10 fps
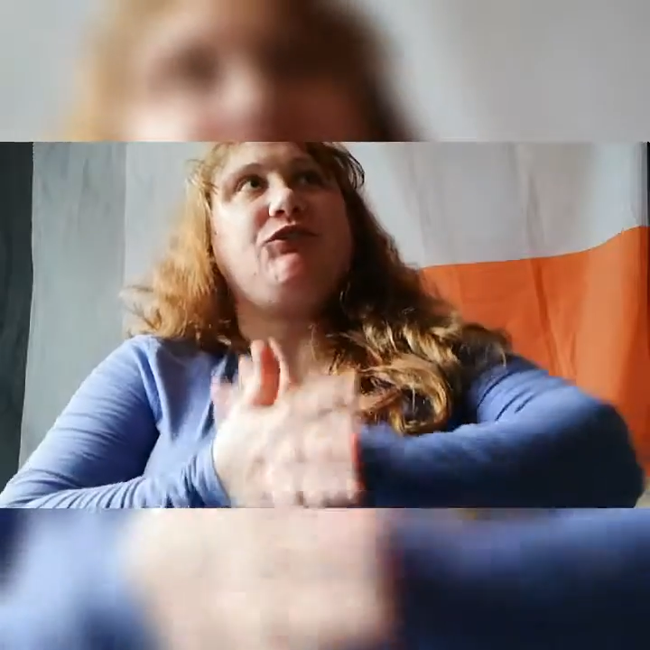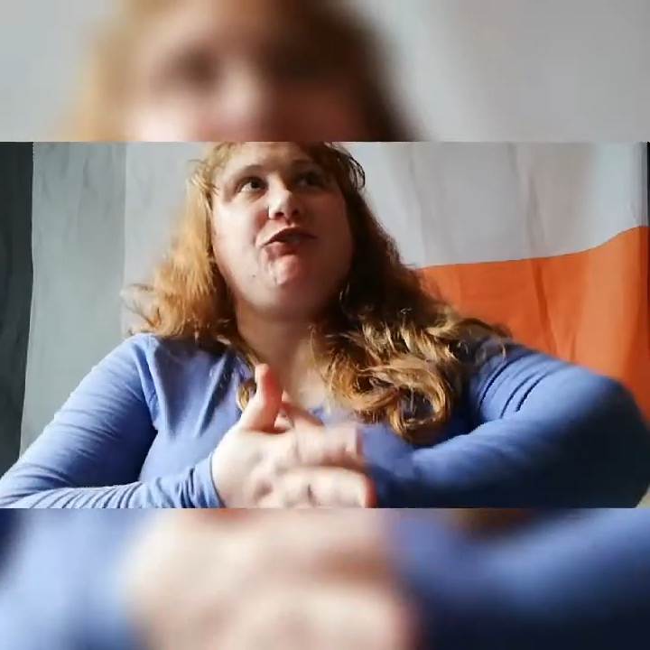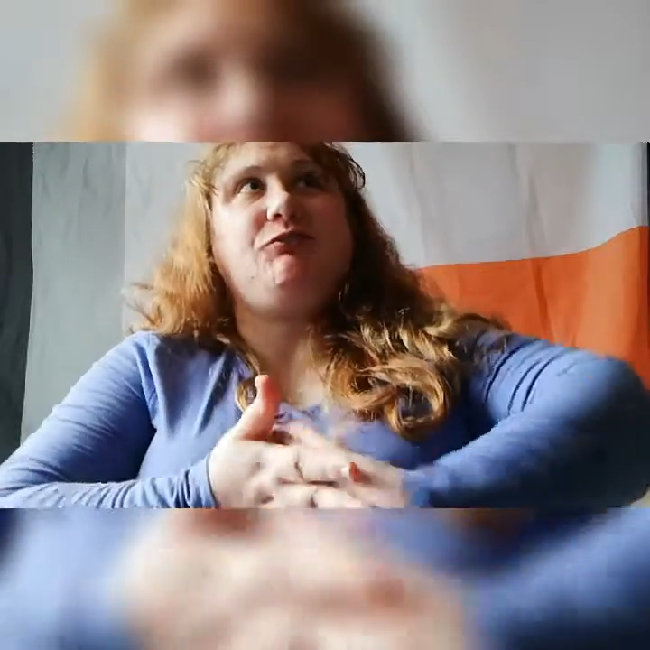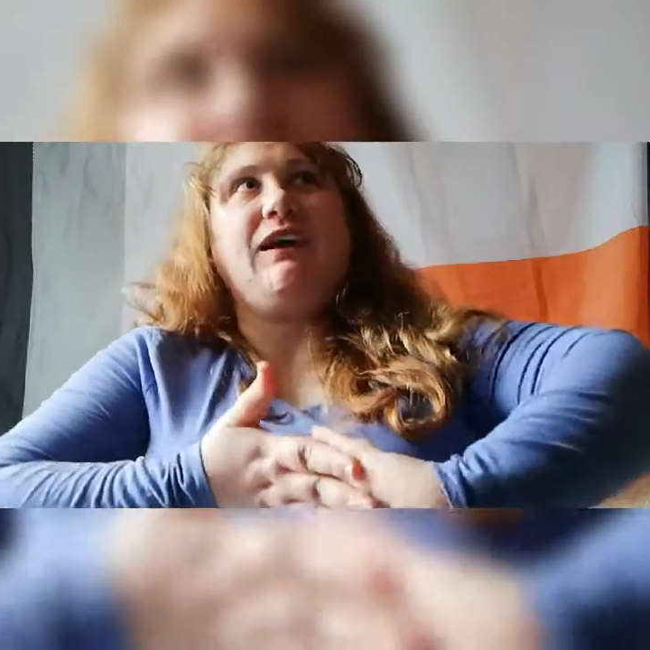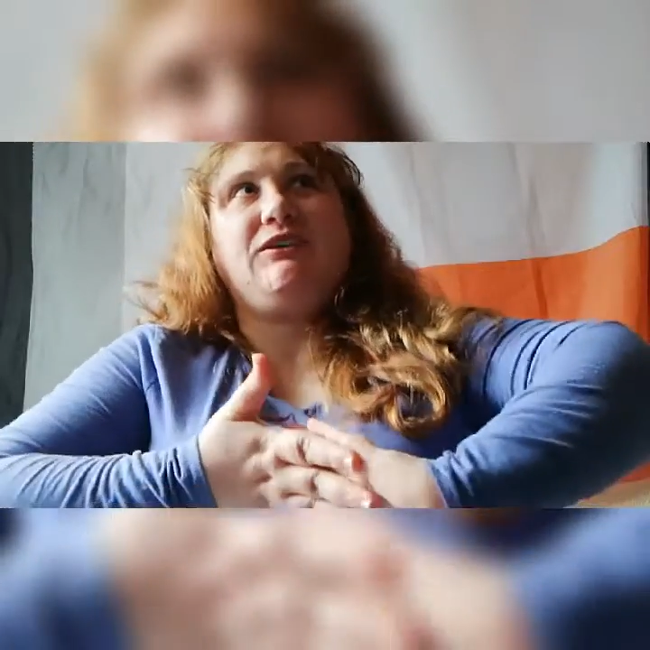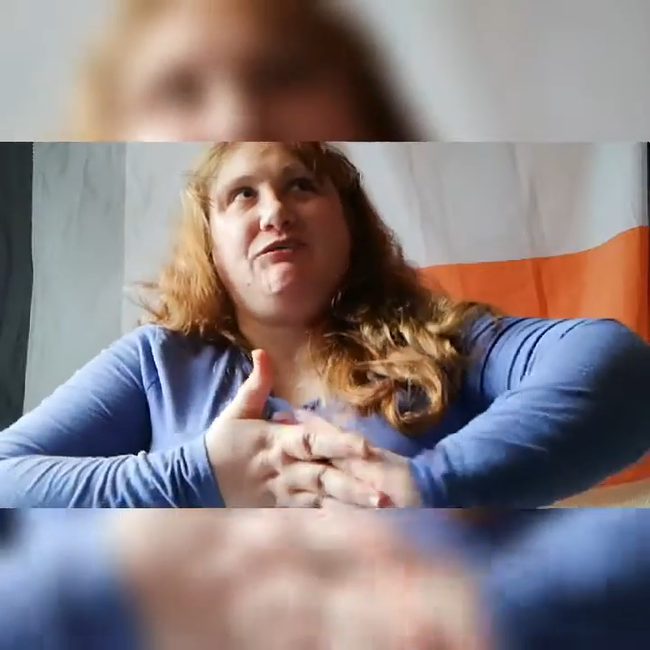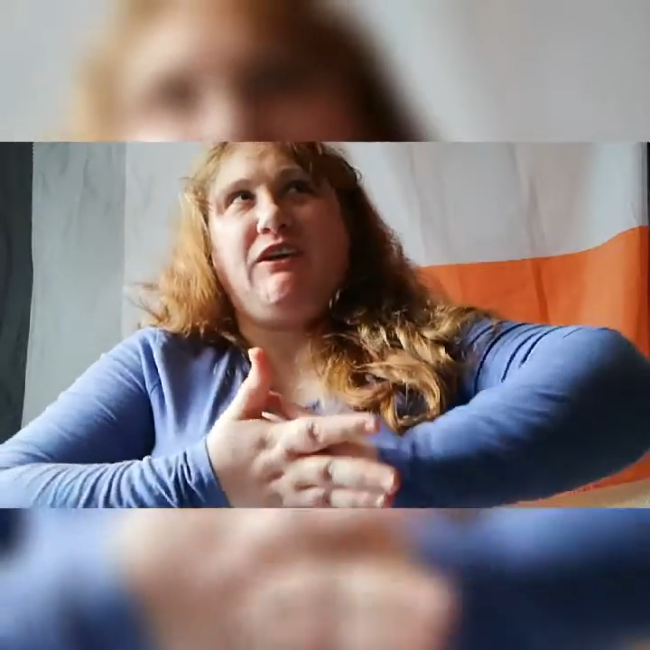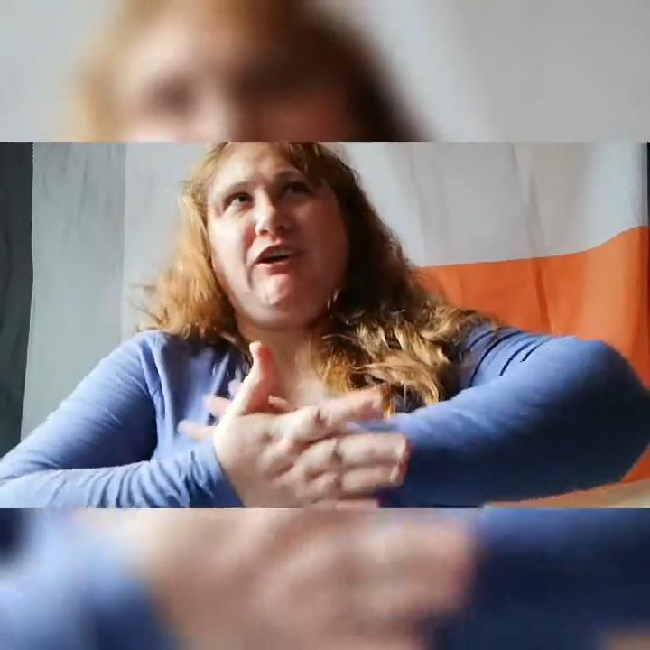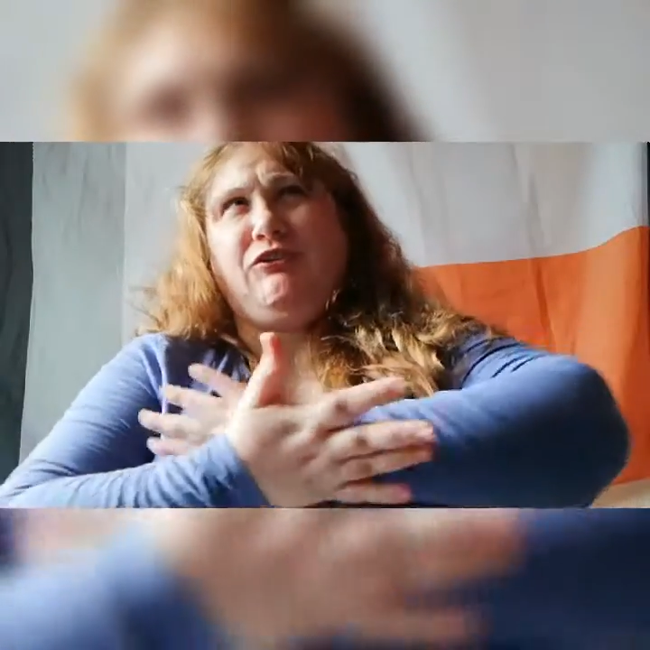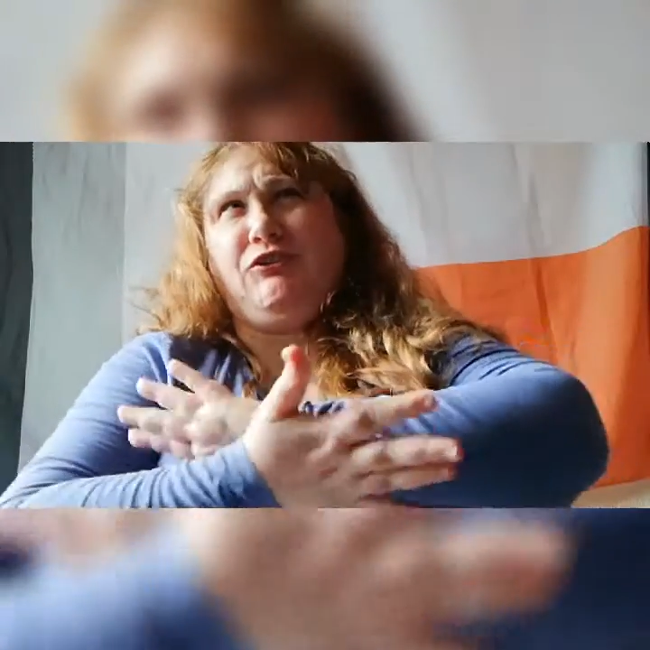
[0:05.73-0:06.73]
do reaction
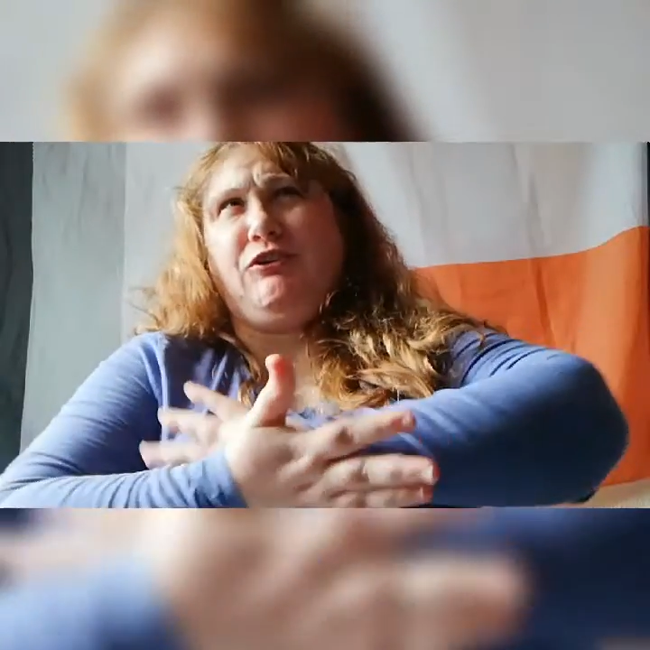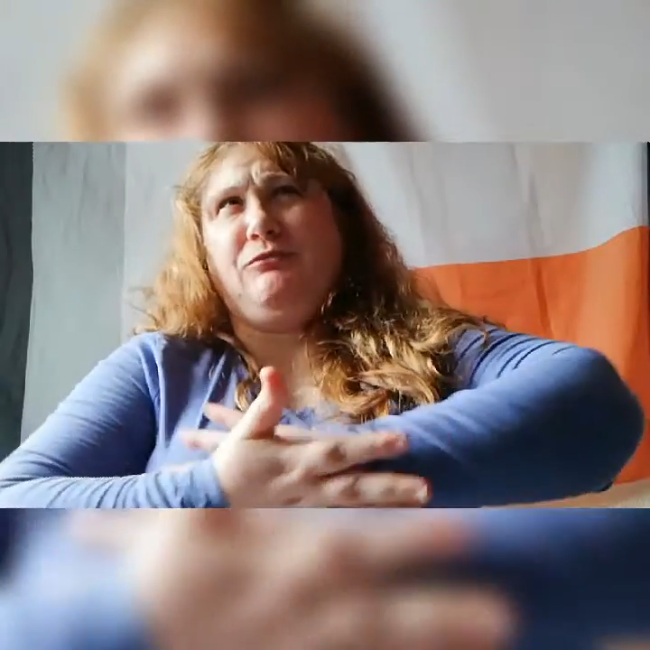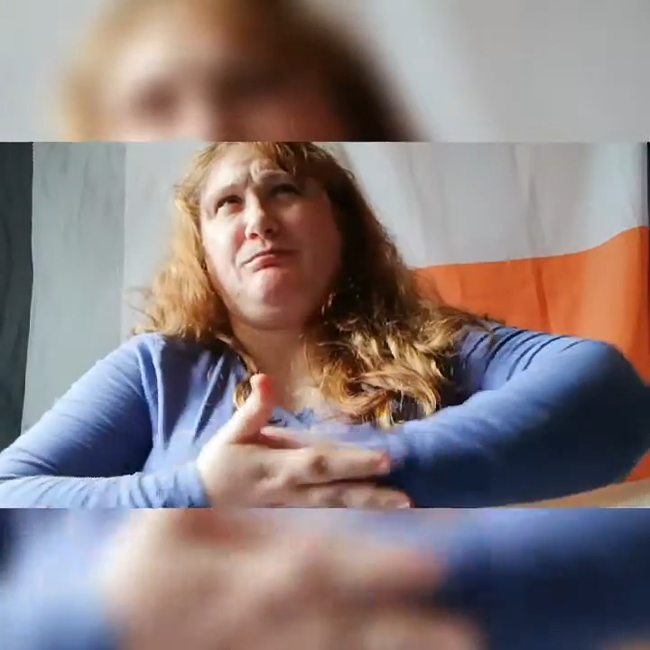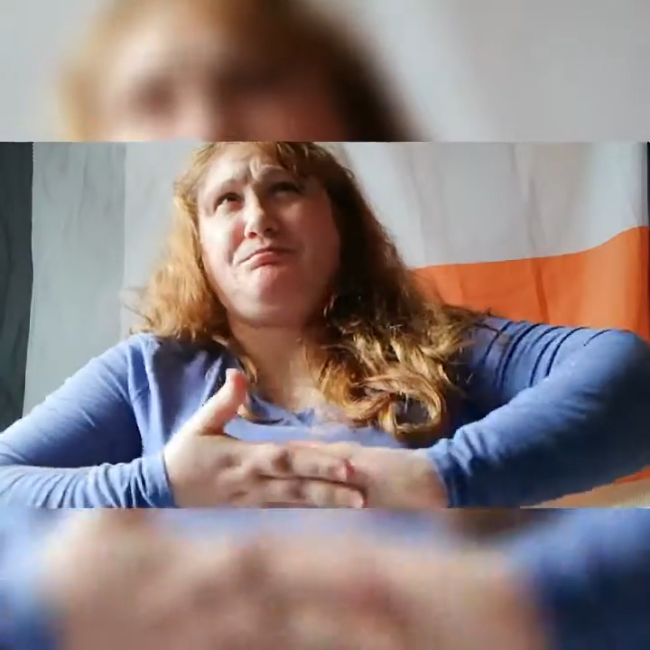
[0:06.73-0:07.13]
videos to,